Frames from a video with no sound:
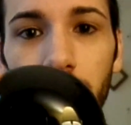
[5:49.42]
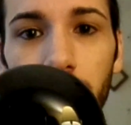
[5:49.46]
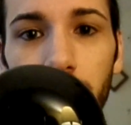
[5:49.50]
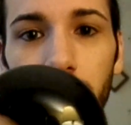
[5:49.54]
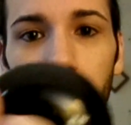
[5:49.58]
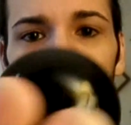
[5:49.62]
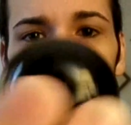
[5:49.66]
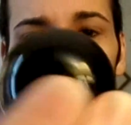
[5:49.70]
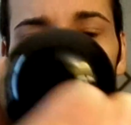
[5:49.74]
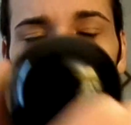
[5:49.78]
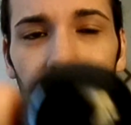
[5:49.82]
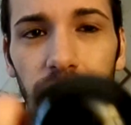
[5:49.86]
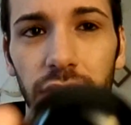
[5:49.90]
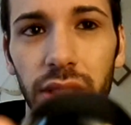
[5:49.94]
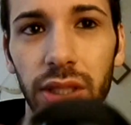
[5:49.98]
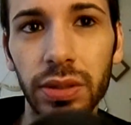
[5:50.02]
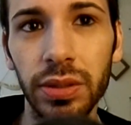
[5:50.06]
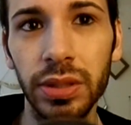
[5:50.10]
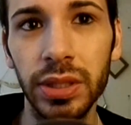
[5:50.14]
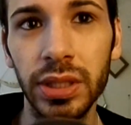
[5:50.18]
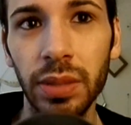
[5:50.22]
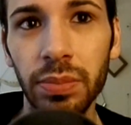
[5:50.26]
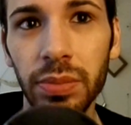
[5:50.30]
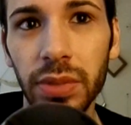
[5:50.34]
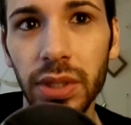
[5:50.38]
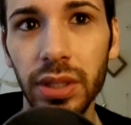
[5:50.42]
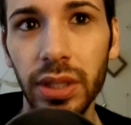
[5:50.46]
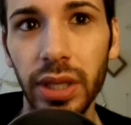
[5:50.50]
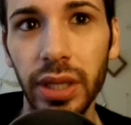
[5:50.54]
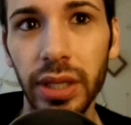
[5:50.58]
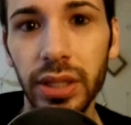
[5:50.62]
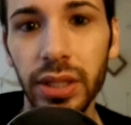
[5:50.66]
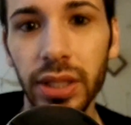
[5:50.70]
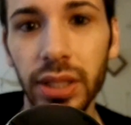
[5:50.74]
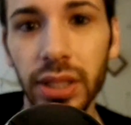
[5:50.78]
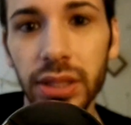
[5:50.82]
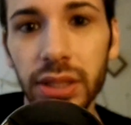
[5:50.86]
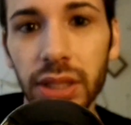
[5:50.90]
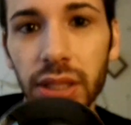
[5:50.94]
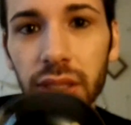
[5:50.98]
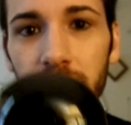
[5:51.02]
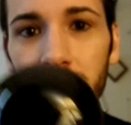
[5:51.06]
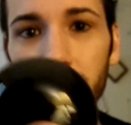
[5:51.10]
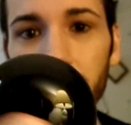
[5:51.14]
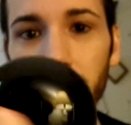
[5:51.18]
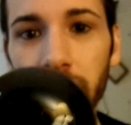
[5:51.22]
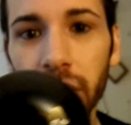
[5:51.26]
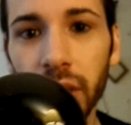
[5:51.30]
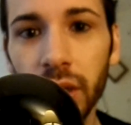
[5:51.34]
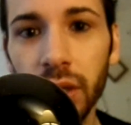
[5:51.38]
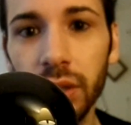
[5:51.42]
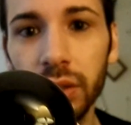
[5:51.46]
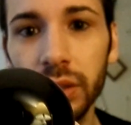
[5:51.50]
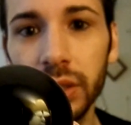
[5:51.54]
You could use something like this as well.